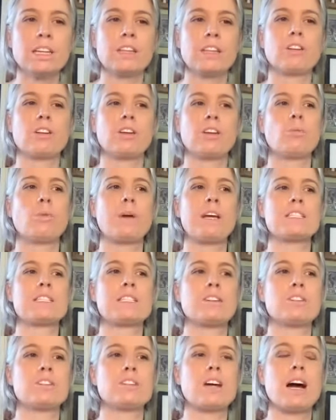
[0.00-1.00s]
They're going to waste
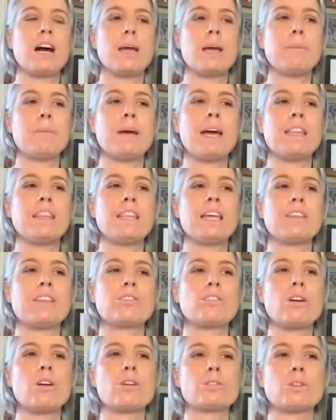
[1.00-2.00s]
their time and then
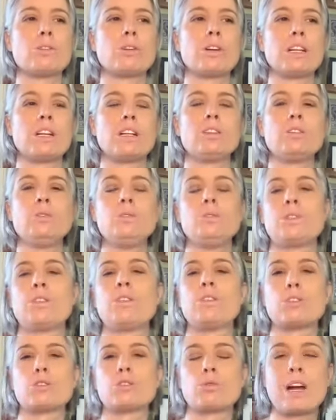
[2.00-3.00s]
they're also going to lose
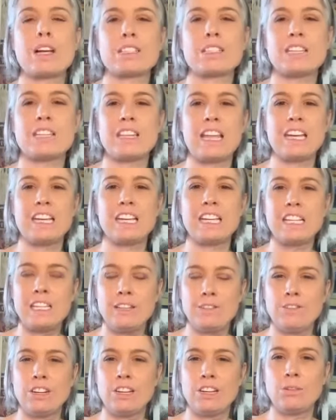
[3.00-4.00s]
their trust that it
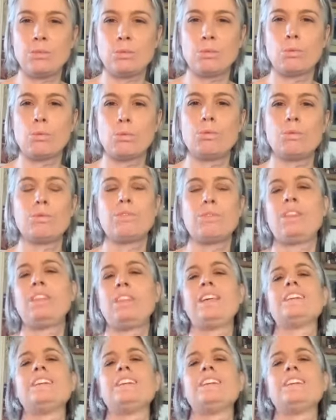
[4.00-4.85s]
even the